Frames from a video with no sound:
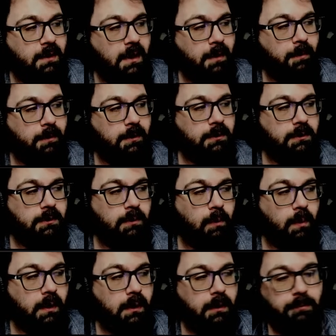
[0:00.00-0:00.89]
damage,
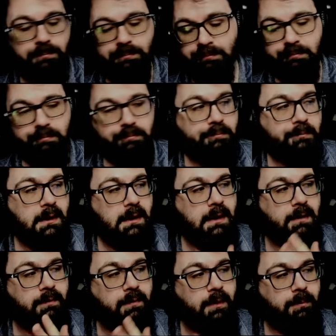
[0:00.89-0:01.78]
well then
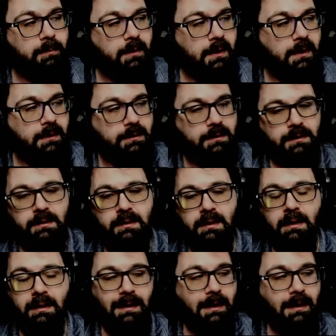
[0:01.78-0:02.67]
give them this
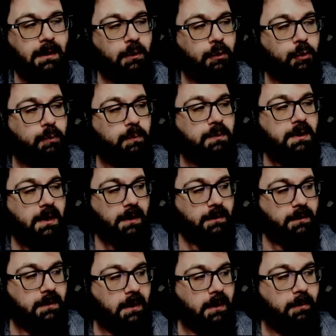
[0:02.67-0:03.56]
and they can do
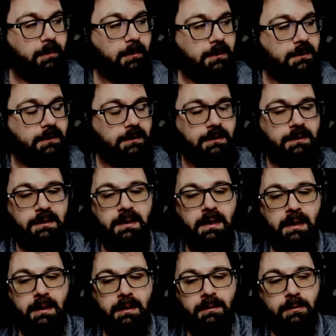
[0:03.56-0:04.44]
10 damage
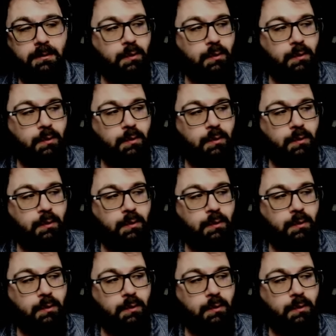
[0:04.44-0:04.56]
instead,